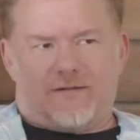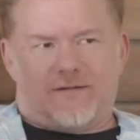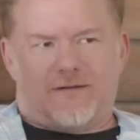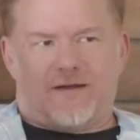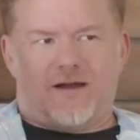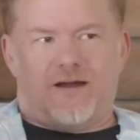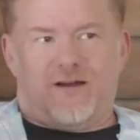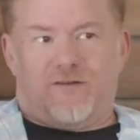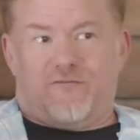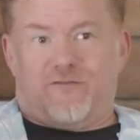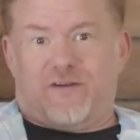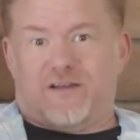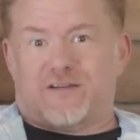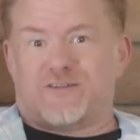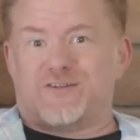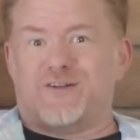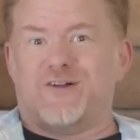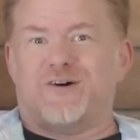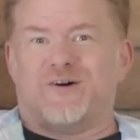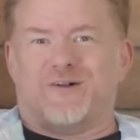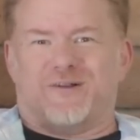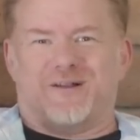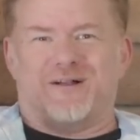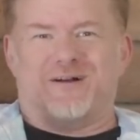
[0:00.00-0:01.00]
kind of
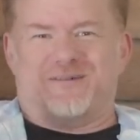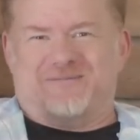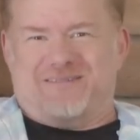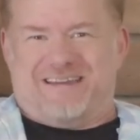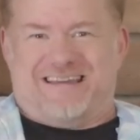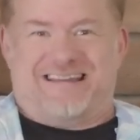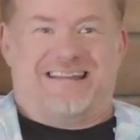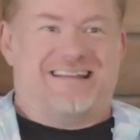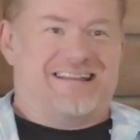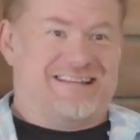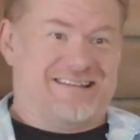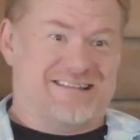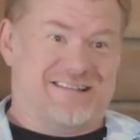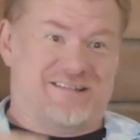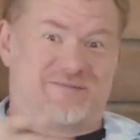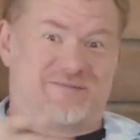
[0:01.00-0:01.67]
fictional. I mean, the